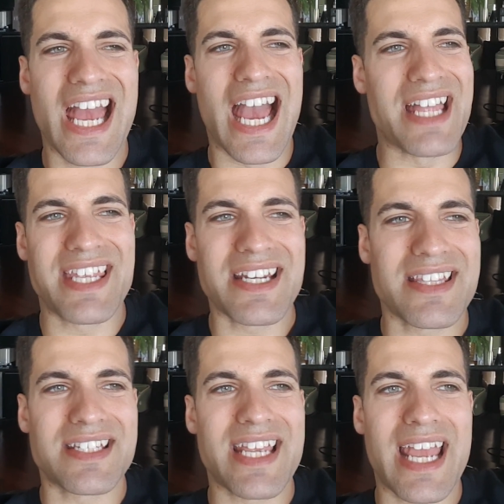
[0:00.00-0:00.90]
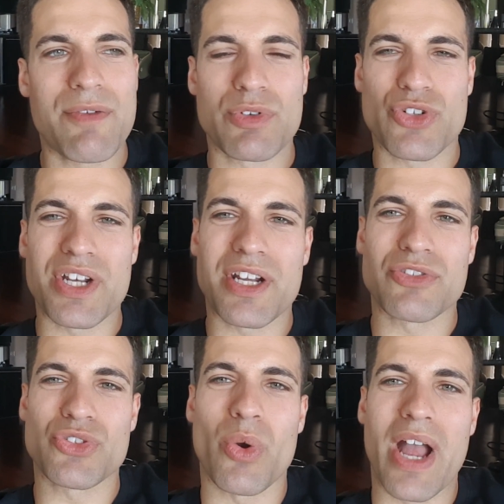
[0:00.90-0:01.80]
at the end of the day, if we're trying to
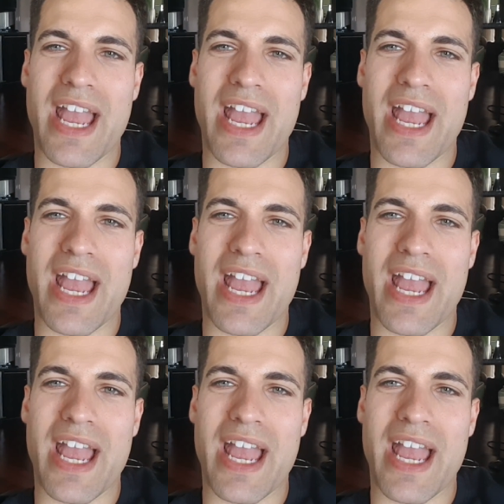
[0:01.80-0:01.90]
control